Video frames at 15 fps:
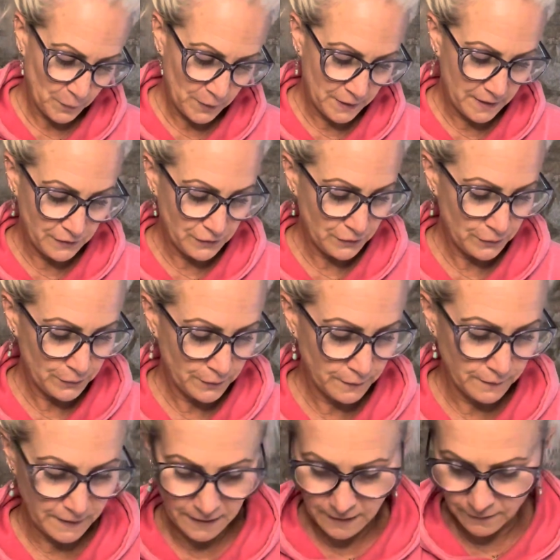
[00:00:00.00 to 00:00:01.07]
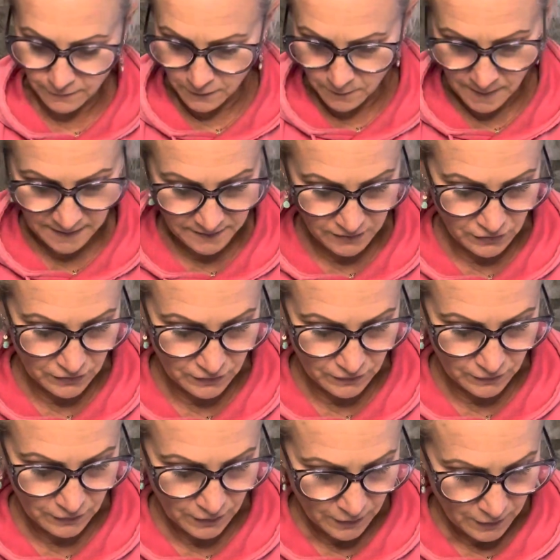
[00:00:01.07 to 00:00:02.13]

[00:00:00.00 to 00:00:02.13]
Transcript: going to intuitively give you messages